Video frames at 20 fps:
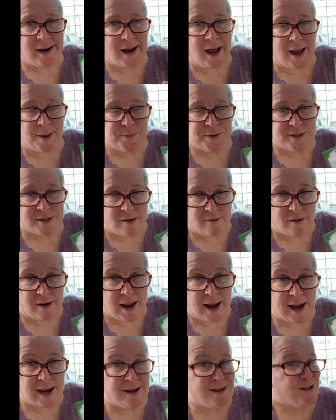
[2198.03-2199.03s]
I'm
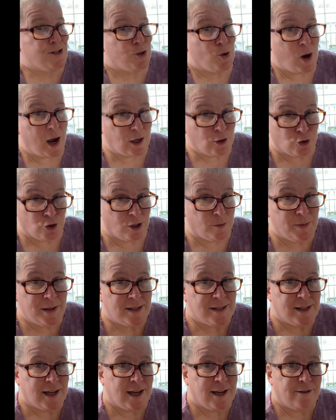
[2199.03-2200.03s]
7A, so I should be
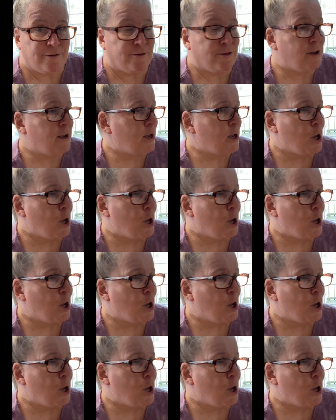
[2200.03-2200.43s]
safe.